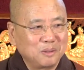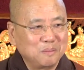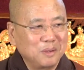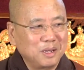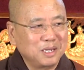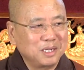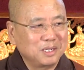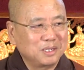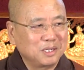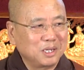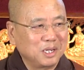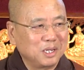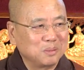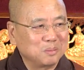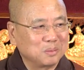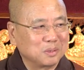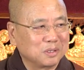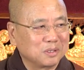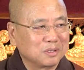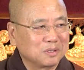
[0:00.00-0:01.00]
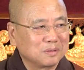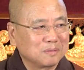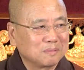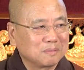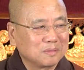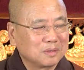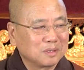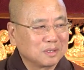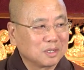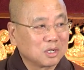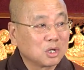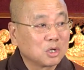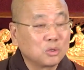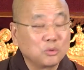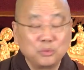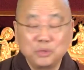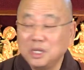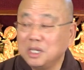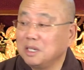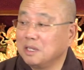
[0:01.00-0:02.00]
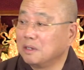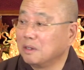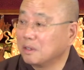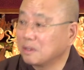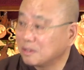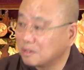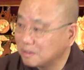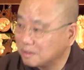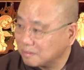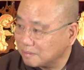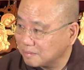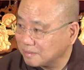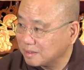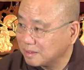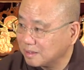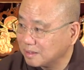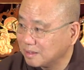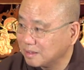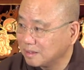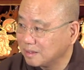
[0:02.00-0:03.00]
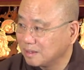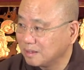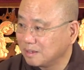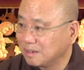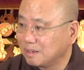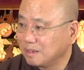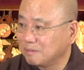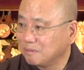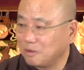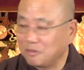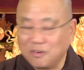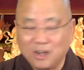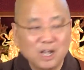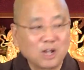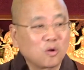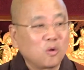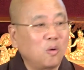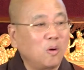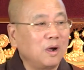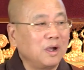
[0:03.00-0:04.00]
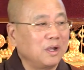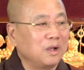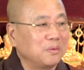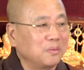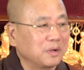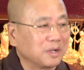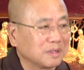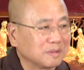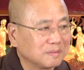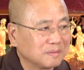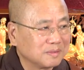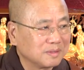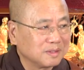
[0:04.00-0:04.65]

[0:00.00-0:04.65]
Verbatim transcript: they meditate with greediness, with acquiring.